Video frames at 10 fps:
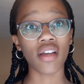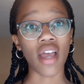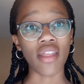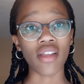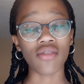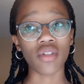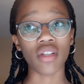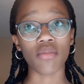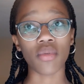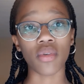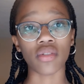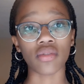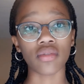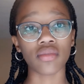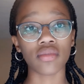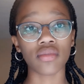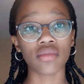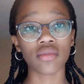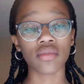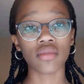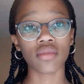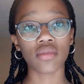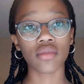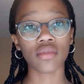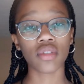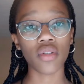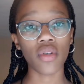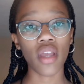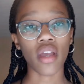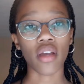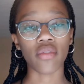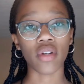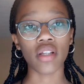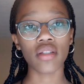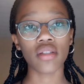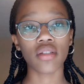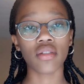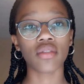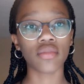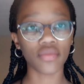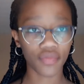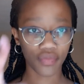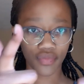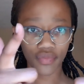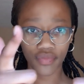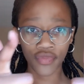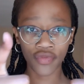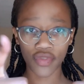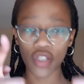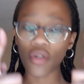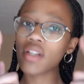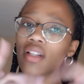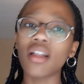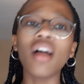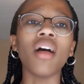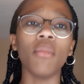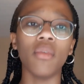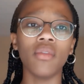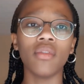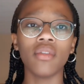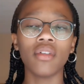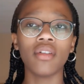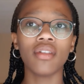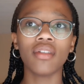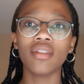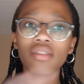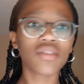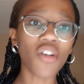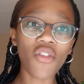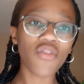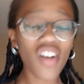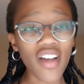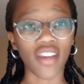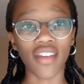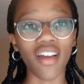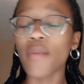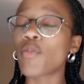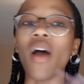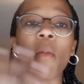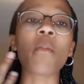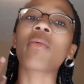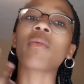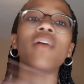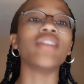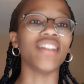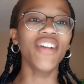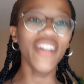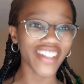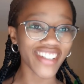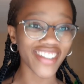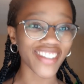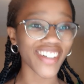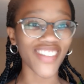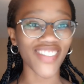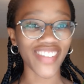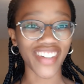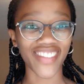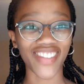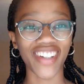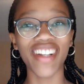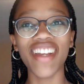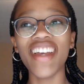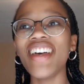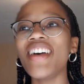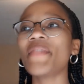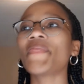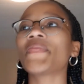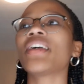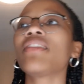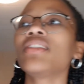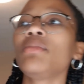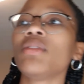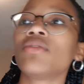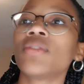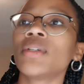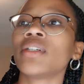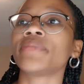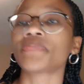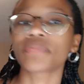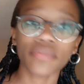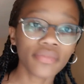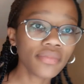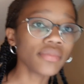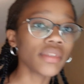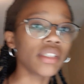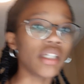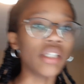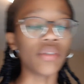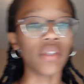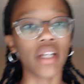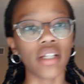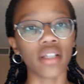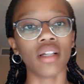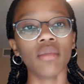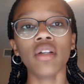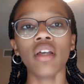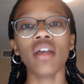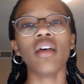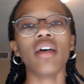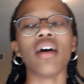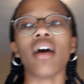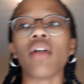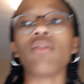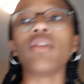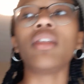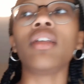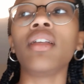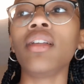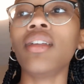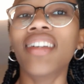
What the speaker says: And that's really important. So yeah, friends, join a club. It's so fun. I promise you, it is so freaking fun. Definitely before I joined a club, I really